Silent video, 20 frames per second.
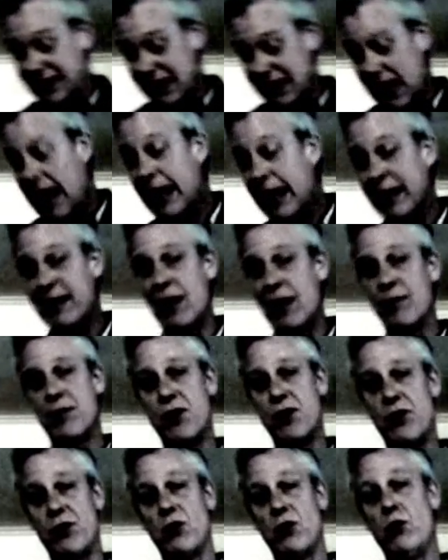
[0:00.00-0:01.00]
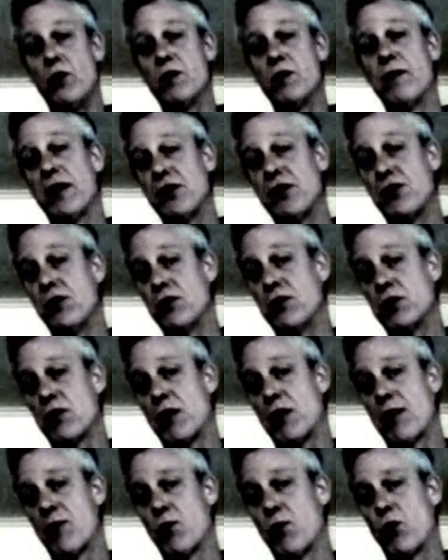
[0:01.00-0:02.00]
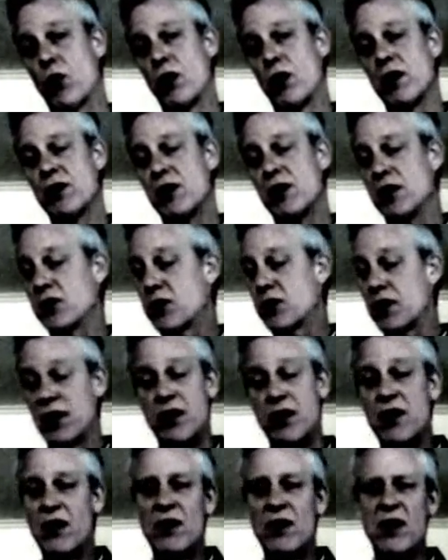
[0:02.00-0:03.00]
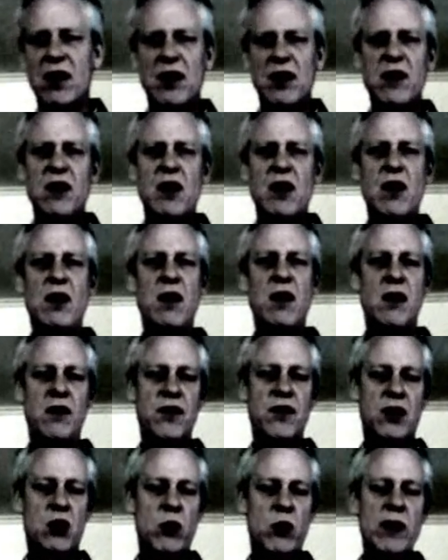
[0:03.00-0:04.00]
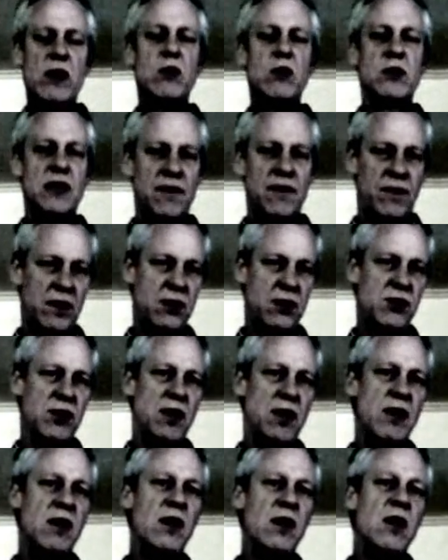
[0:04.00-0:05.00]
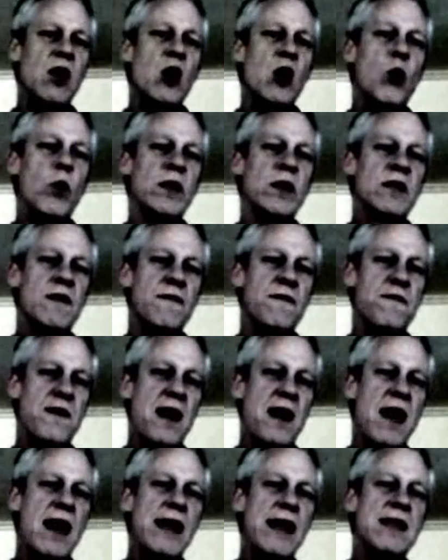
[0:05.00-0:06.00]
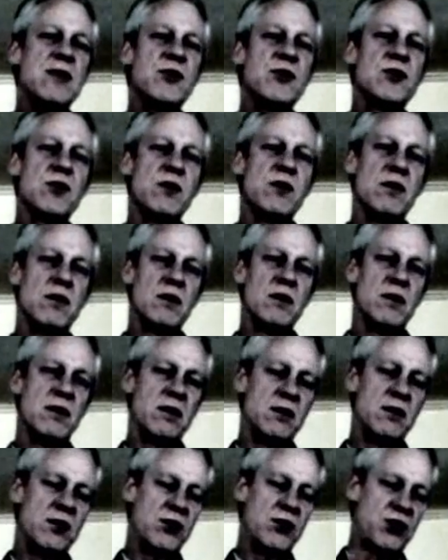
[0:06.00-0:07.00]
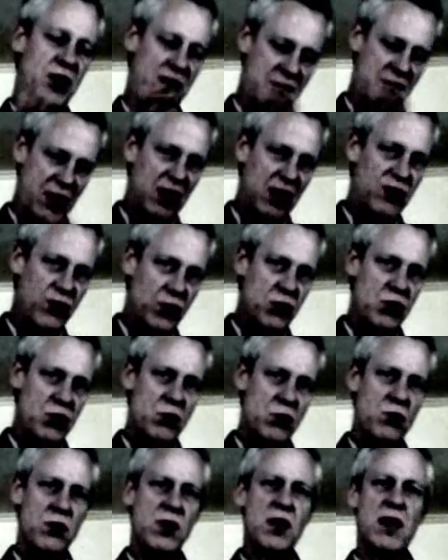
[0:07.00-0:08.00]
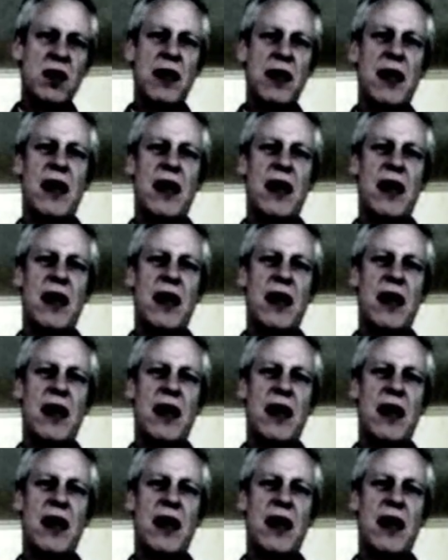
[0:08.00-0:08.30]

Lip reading: least I attempt to do with my students at level 1 is the critical difference. What defines successful student